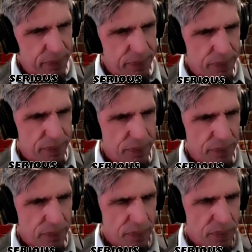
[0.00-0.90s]

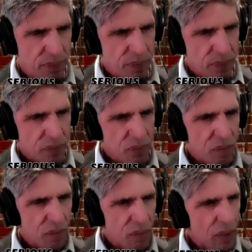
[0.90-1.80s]

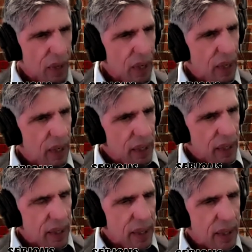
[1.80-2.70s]

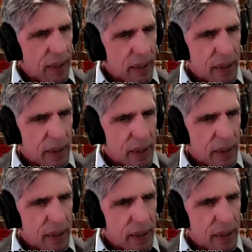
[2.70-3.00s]
(silence)